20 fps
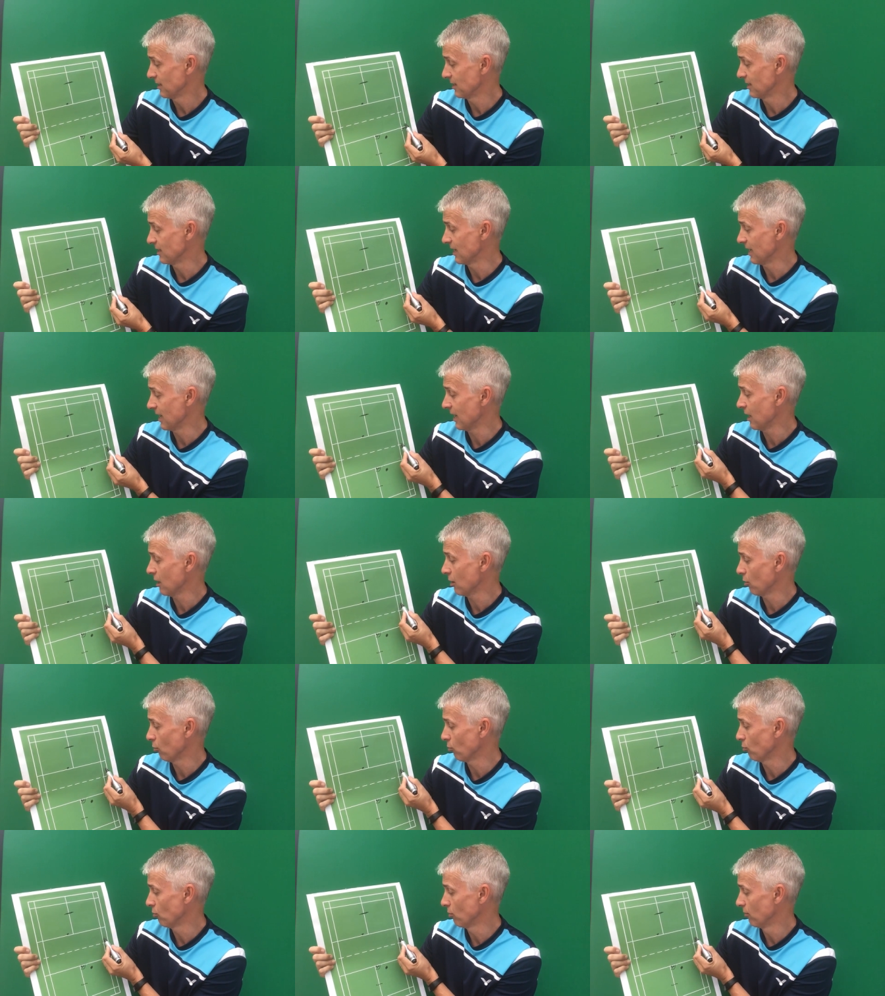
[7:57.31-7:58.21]

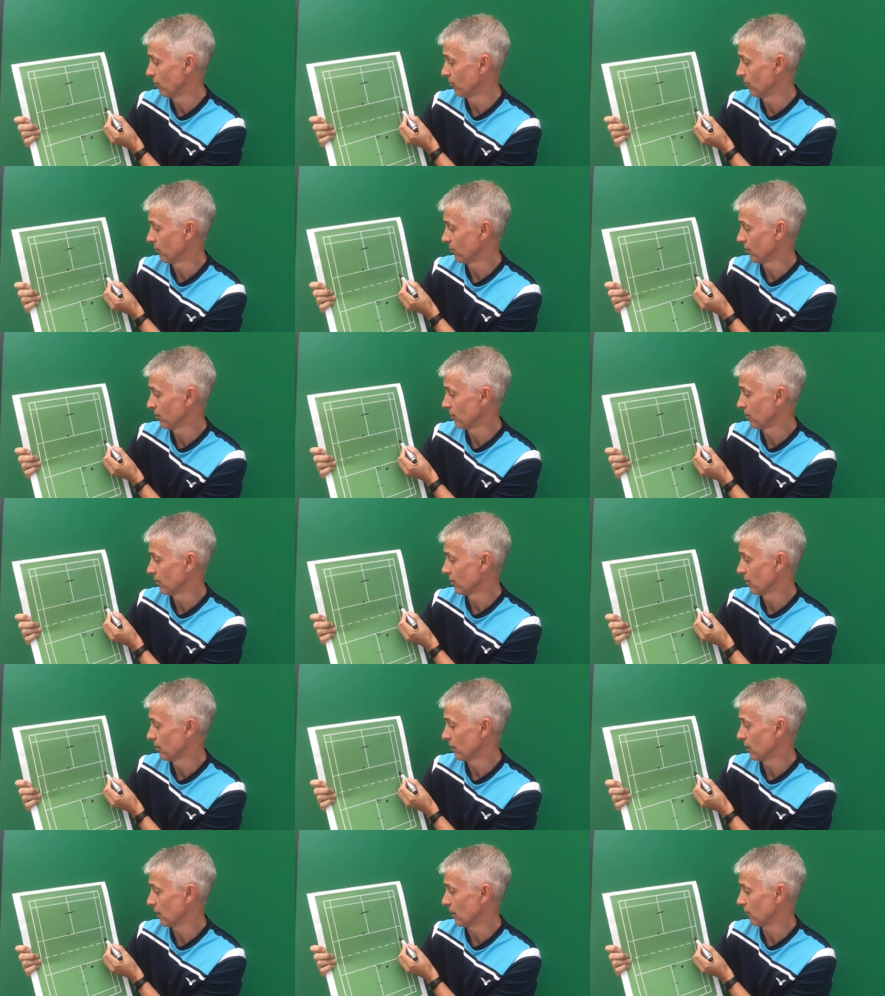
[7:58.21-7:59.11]
Now
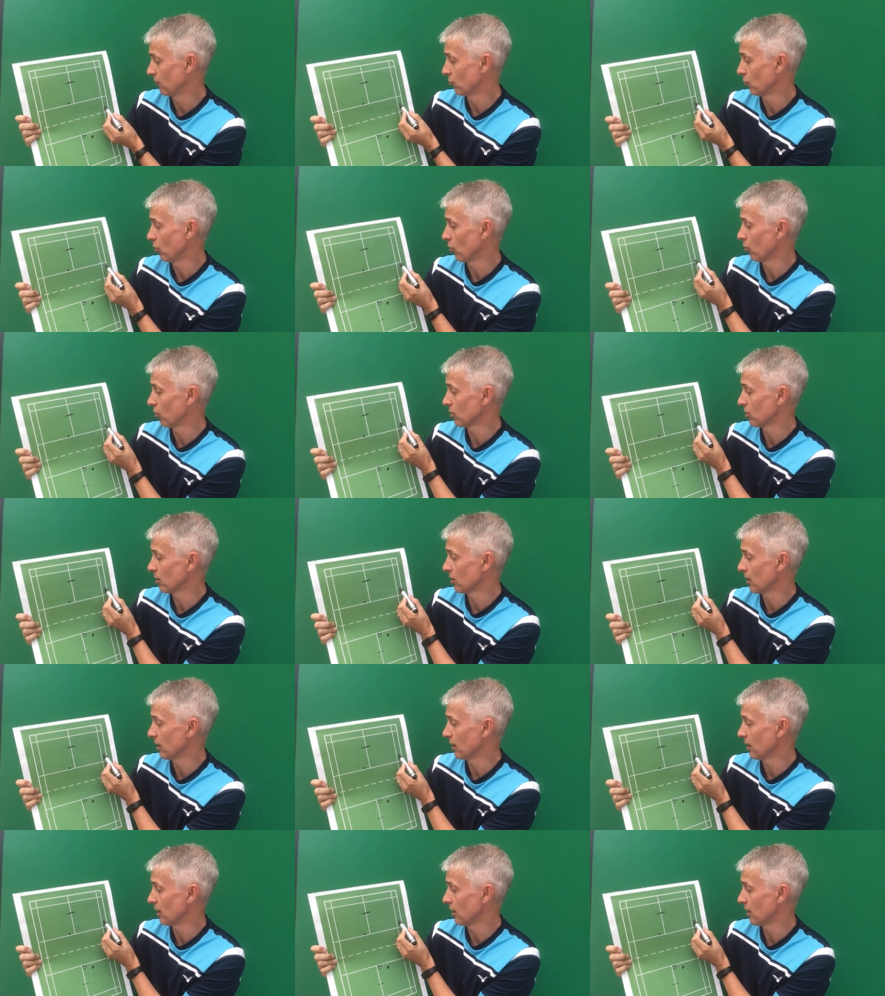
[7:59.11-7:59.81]
I've got